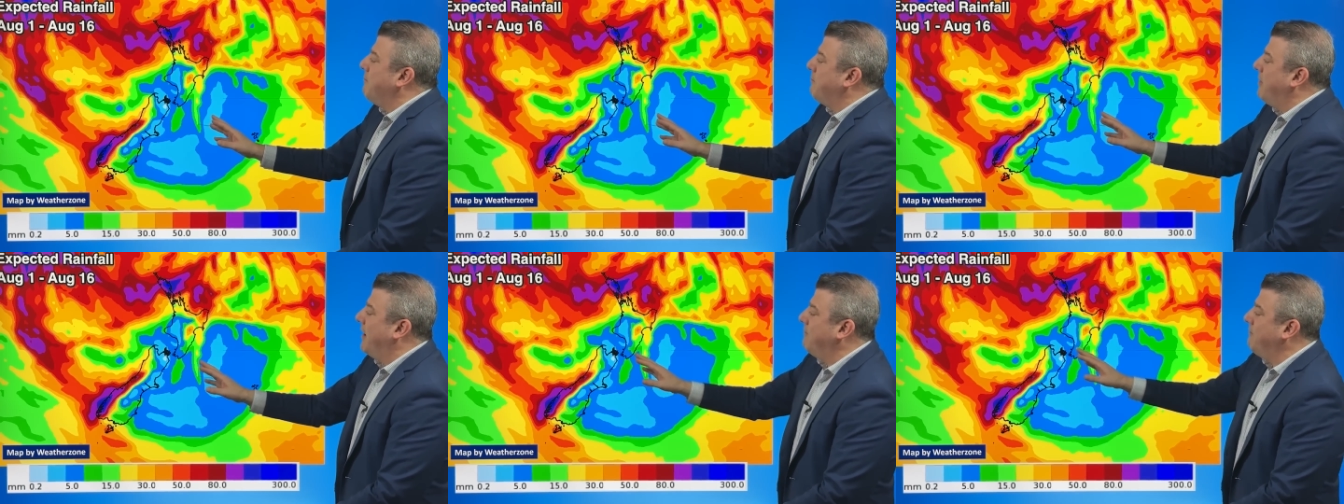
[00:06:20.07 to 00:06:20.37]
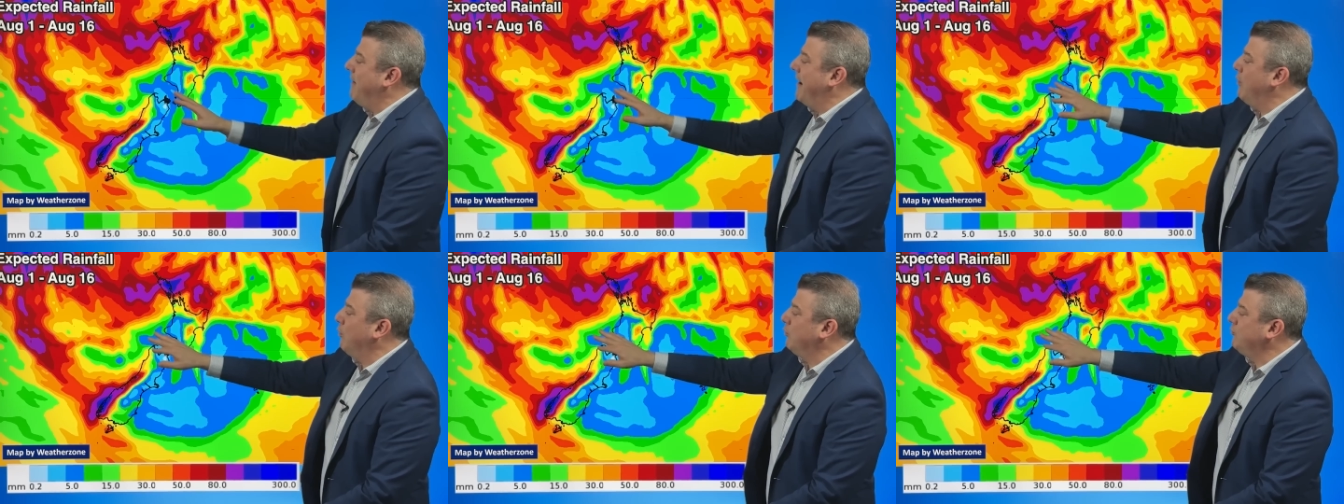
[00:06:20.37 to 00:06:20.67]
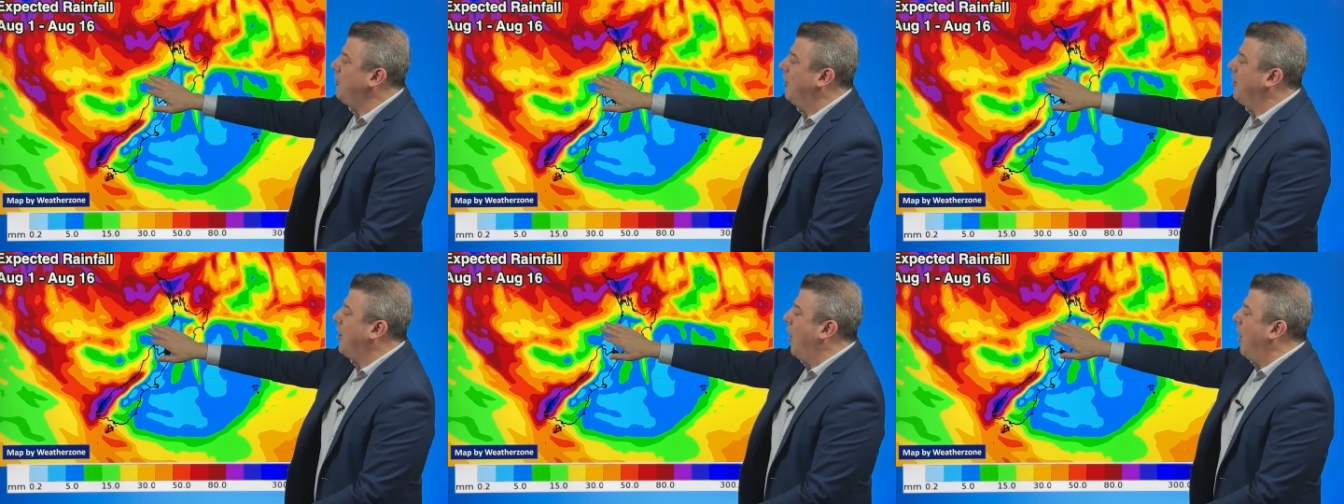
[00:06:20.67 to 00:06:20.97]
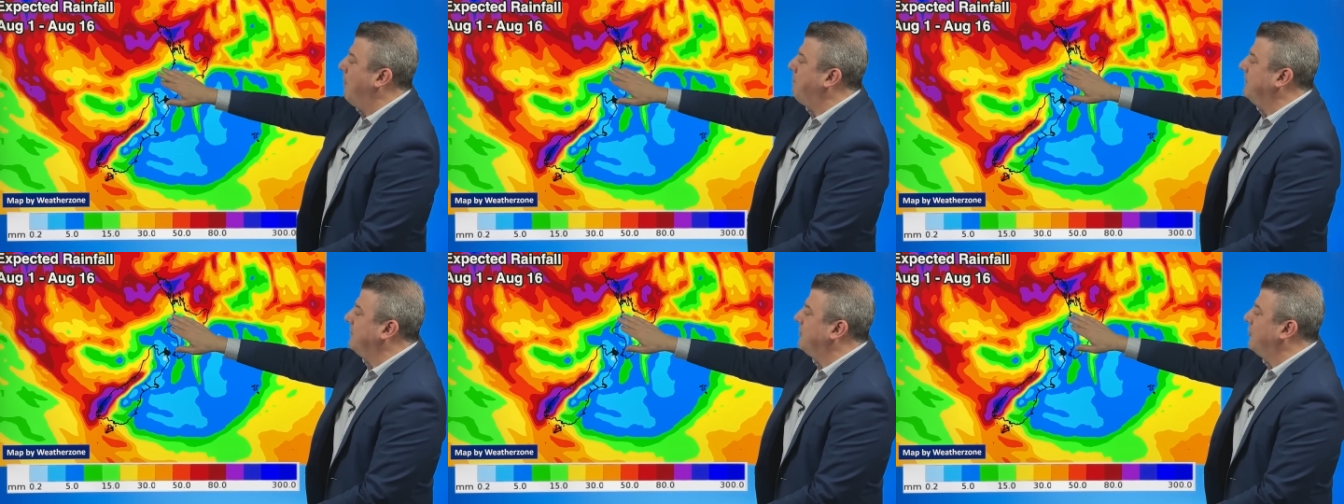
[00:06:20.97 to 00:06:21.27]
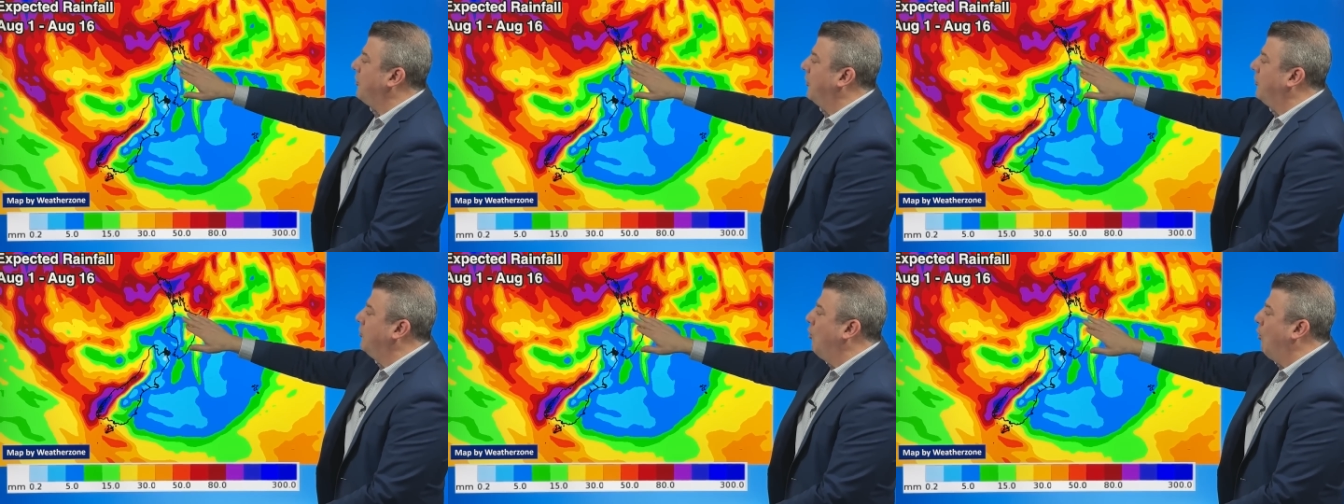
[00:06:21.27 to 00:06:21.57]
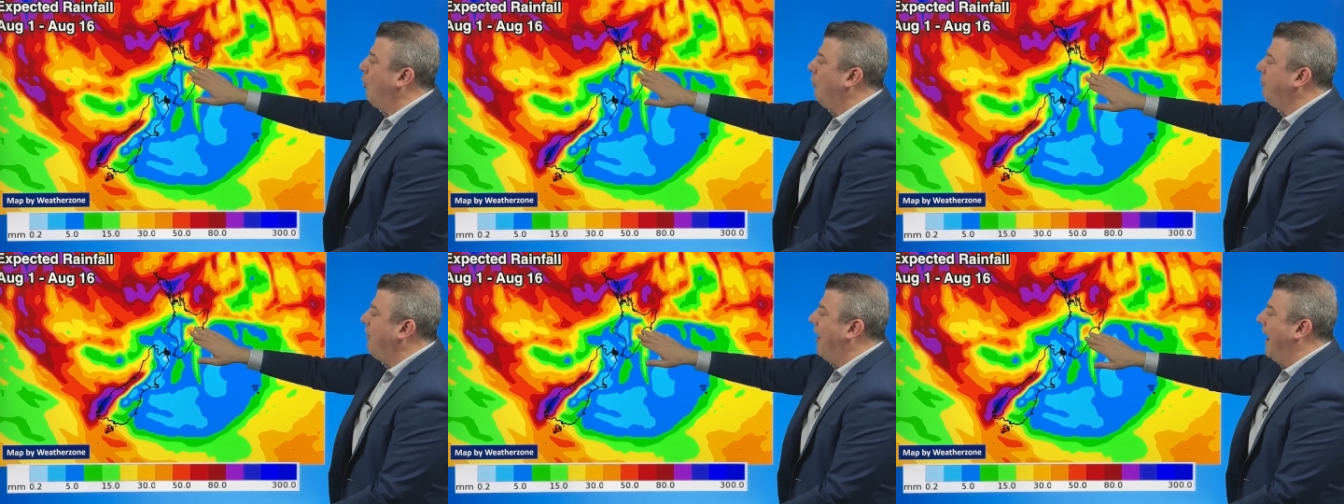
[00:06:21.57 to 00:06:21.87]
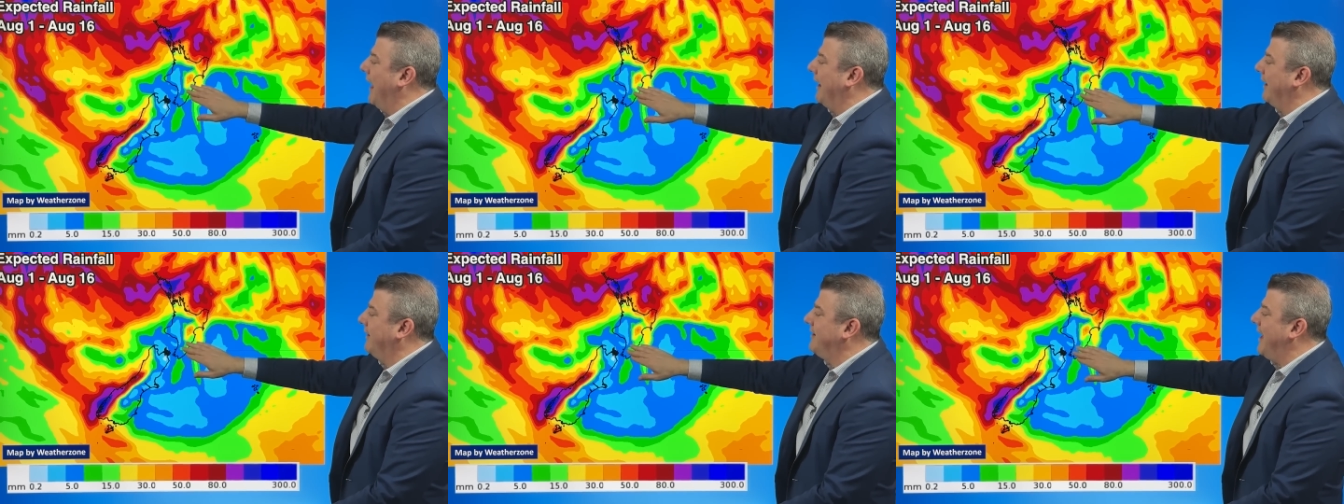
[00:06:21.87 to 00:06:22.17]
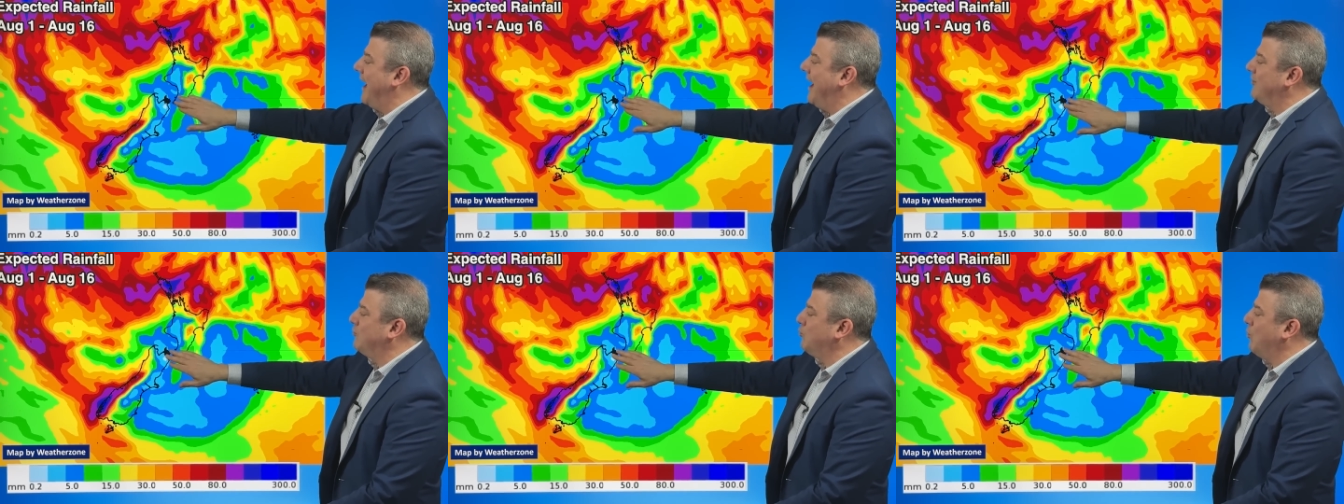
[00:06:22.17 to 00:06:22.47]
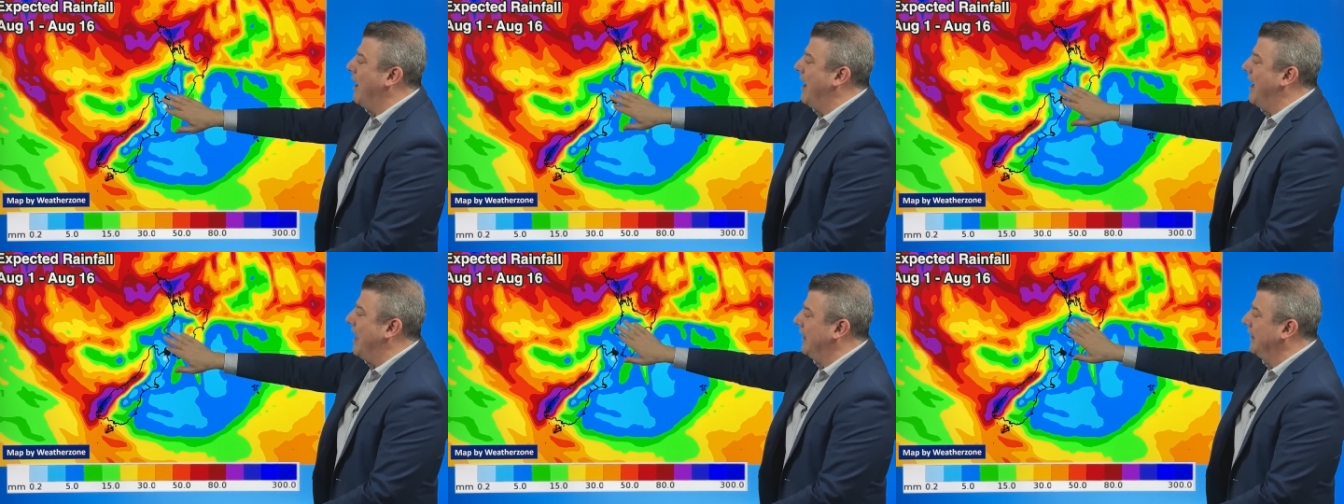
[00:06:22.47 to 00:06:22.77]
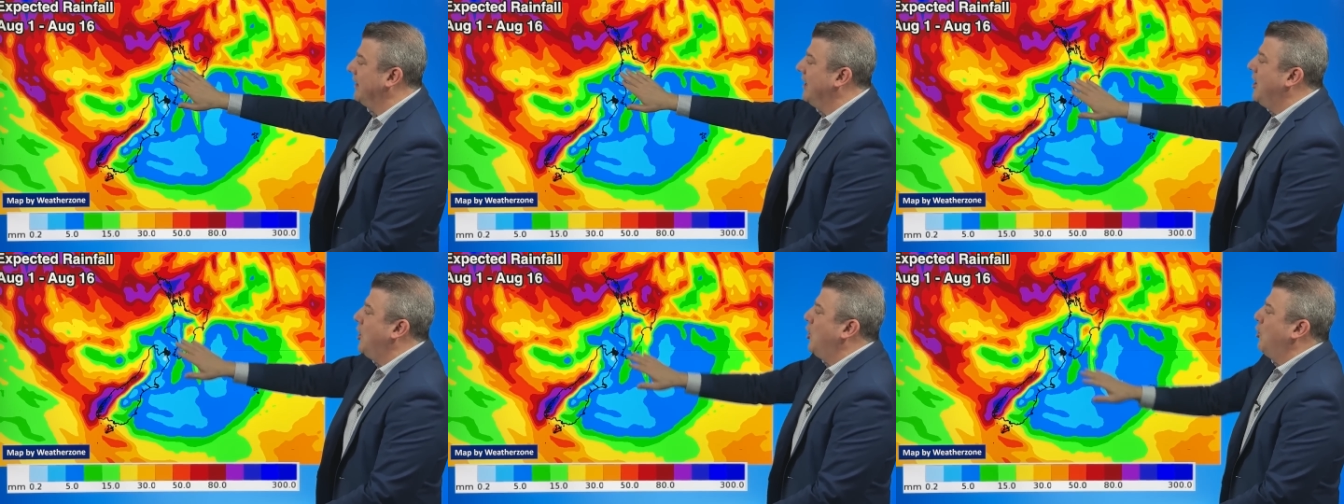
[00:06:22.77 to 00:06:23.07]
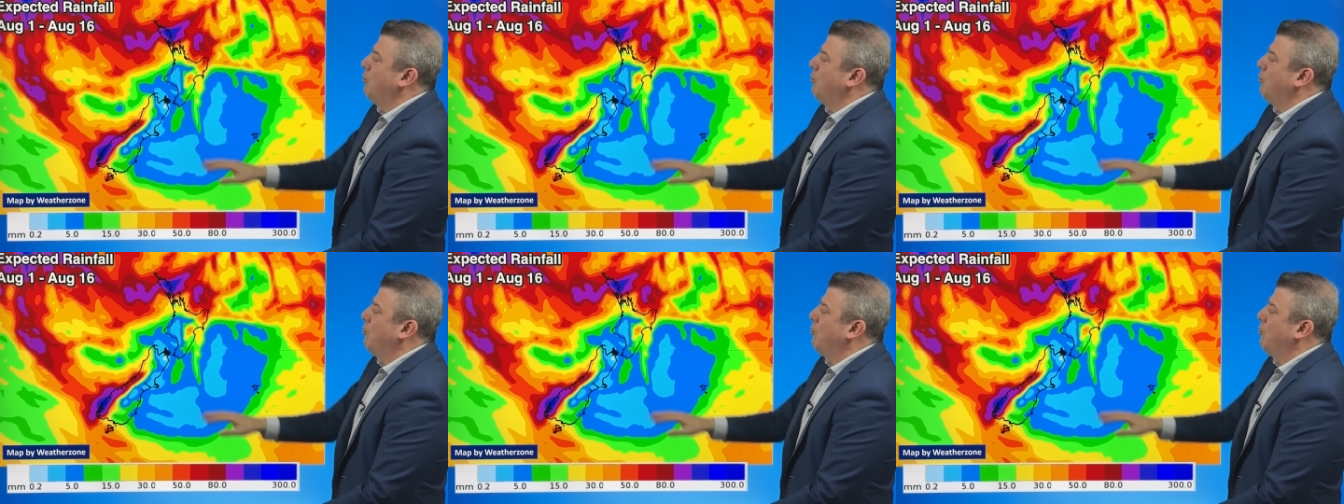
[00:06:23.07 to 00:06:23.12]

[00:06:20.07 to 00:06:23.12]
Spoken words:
But it may also go up into the North Island as well